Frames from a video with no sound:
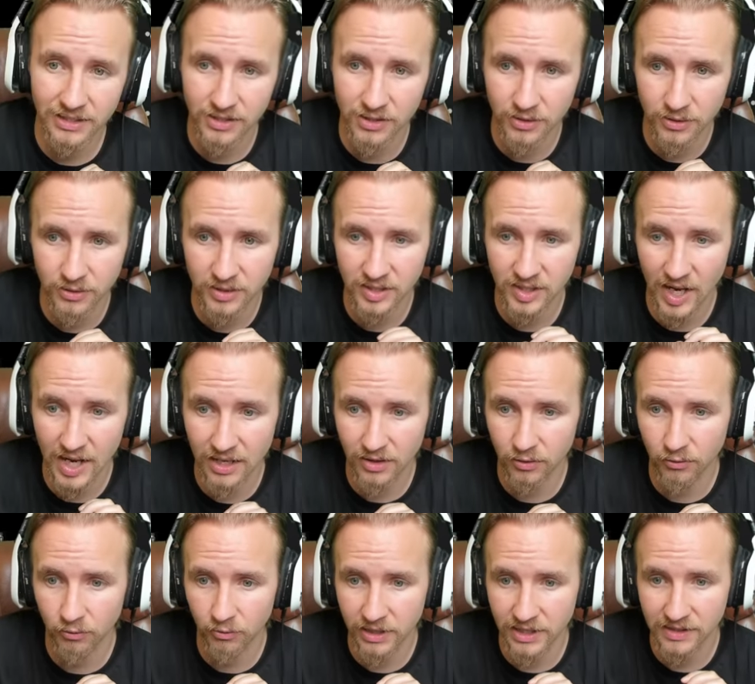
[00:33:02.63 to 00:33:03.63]
to take the
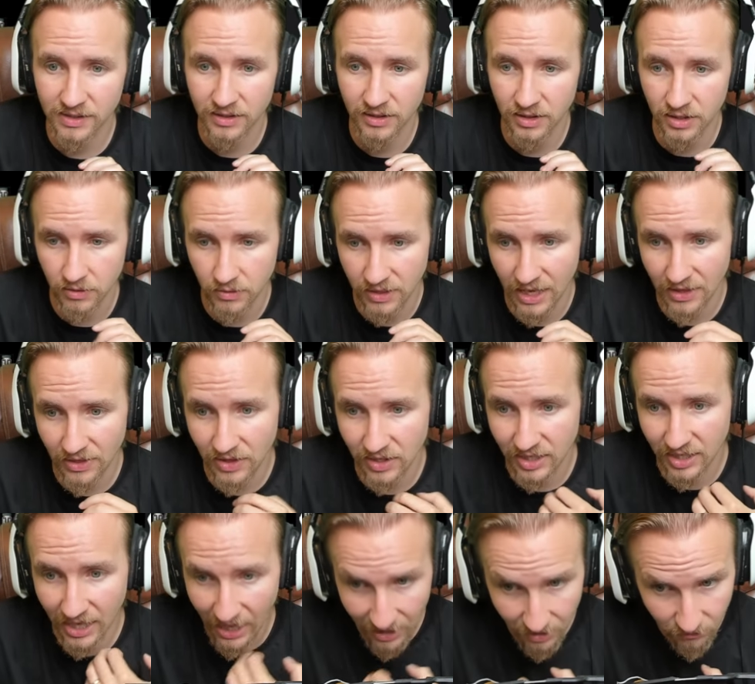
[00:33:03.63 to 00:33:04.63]
risk that you get the
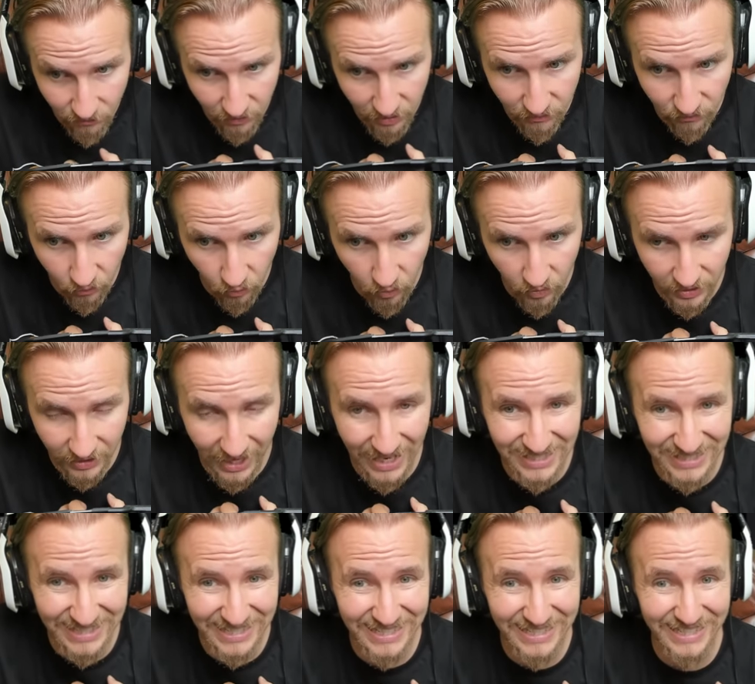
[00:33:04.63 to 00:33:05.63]
KV4
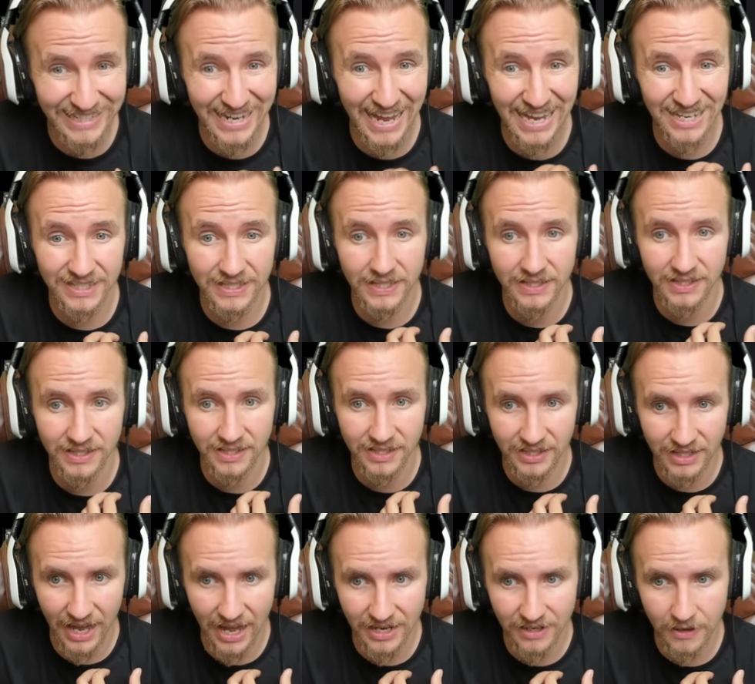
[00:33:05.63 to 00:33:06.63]
KTTS
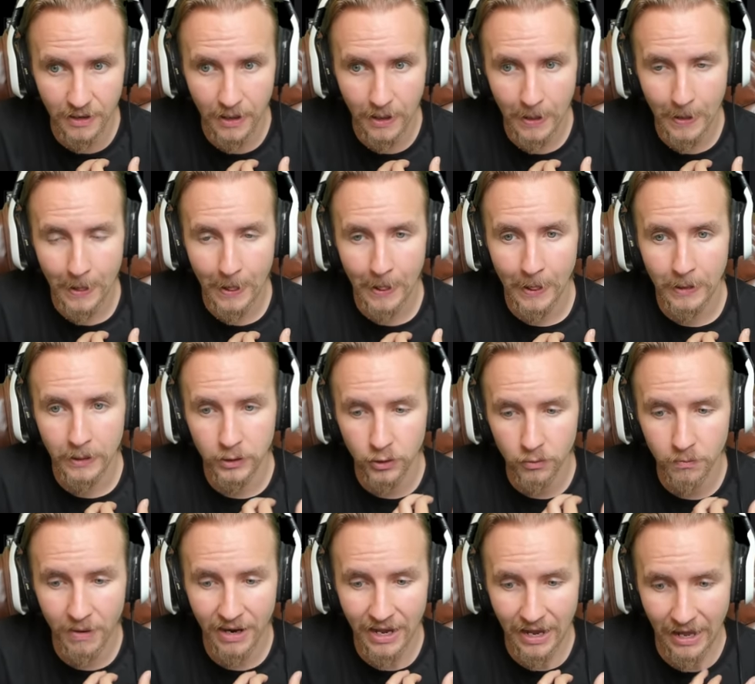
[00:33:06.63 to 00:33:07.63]
instead, you
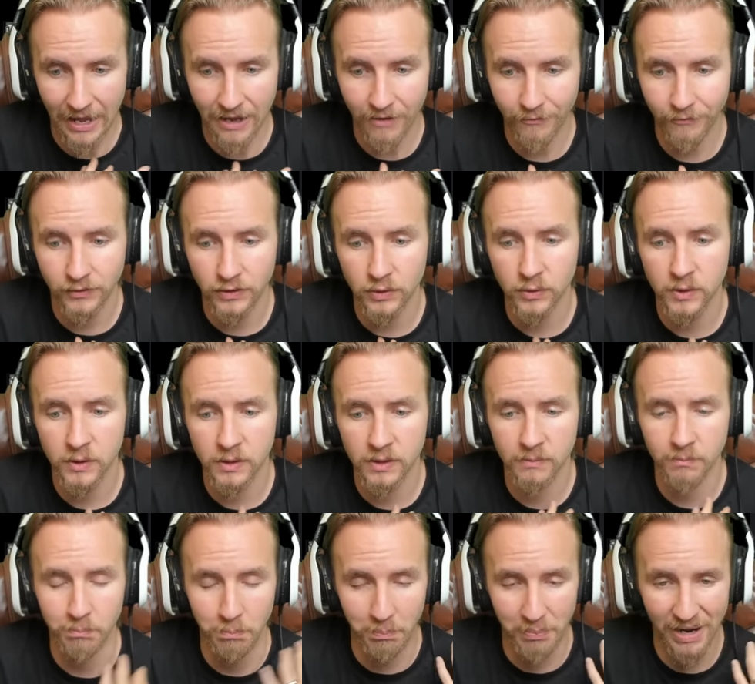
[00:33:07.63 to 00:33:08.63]
might have to
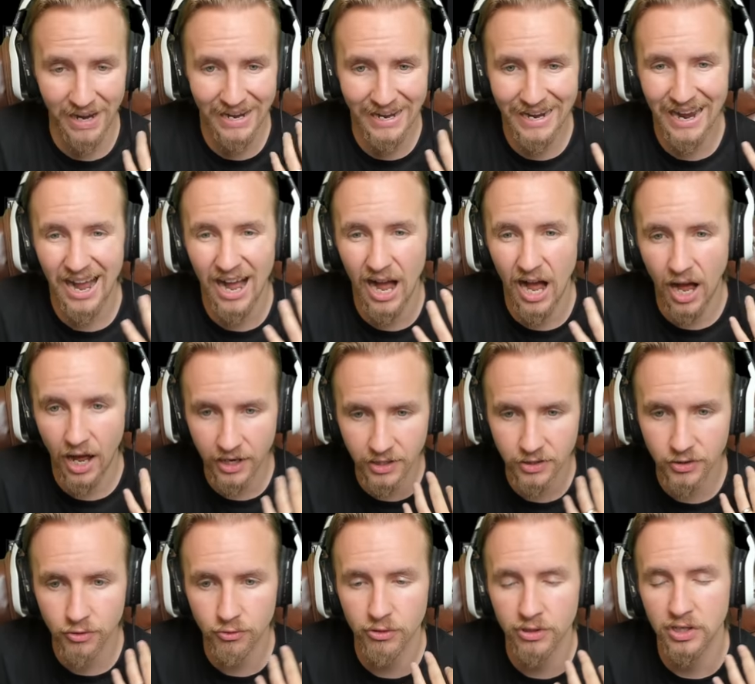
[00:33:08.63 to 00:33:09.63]
buy
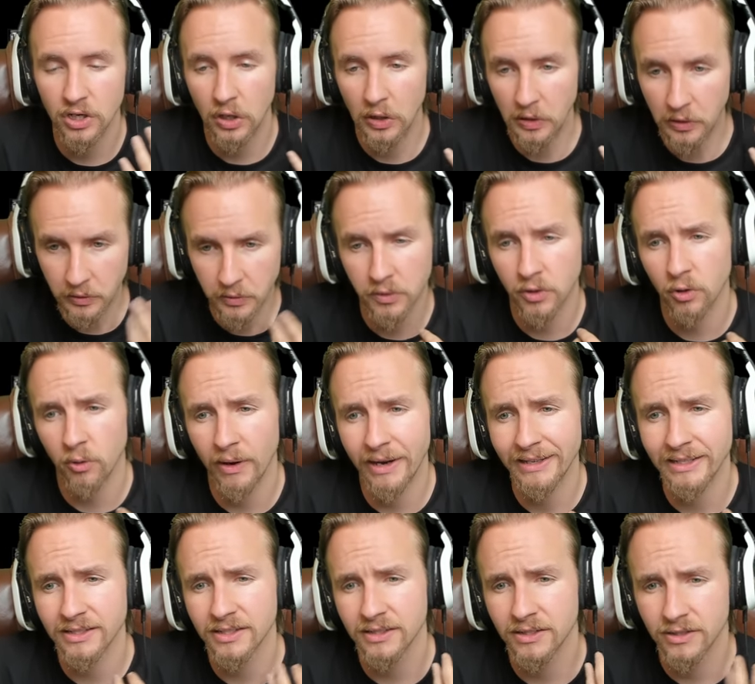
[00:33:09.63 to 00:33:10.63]
100 loot
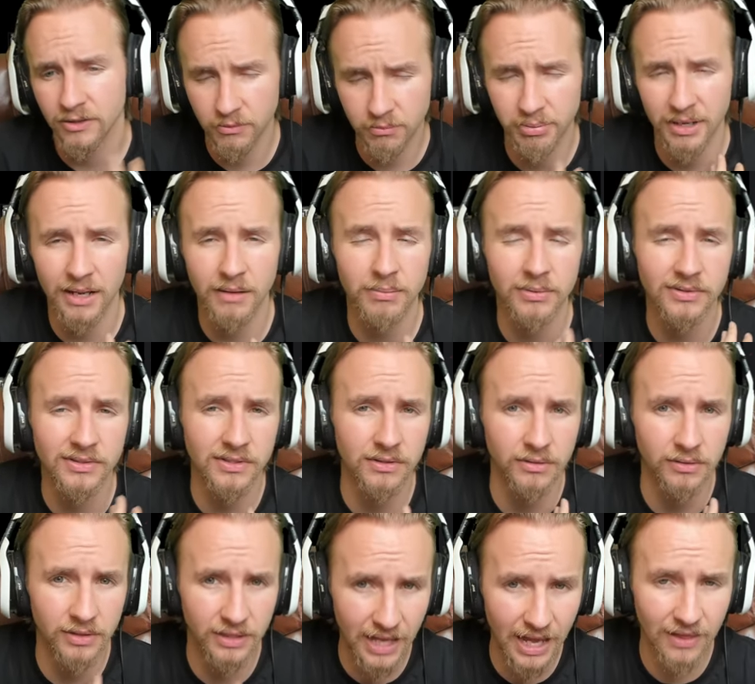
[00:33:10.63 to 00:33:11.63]
crates to be able to
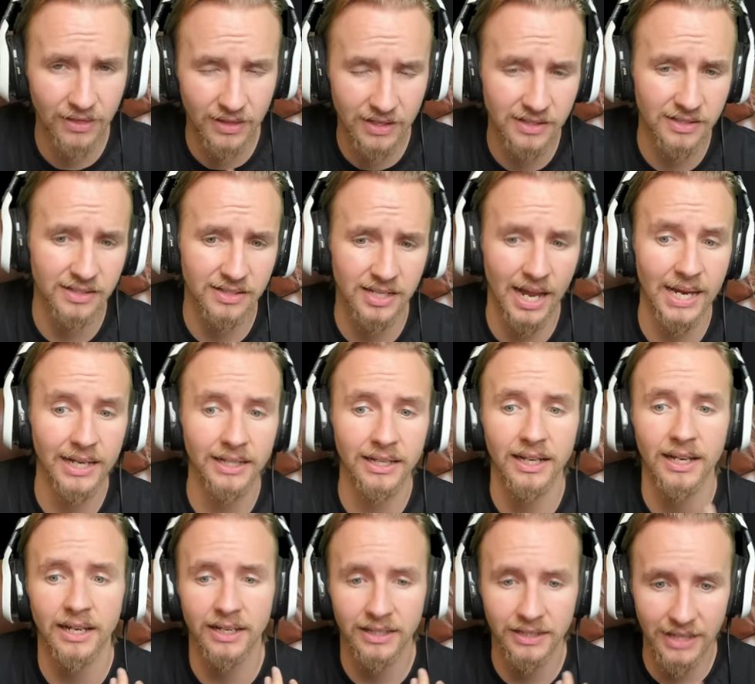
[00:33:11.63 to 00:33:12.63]
get this tank
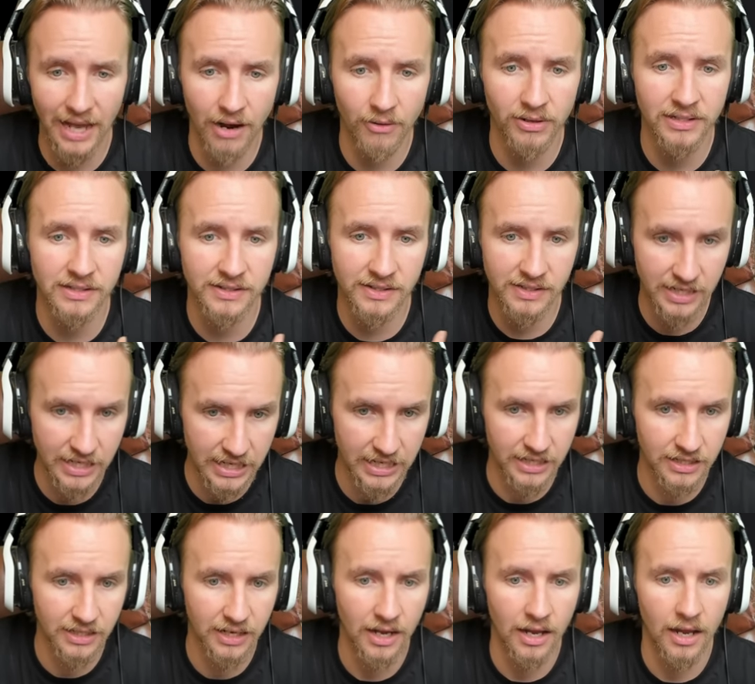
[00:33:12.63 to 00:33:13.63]
guaranteed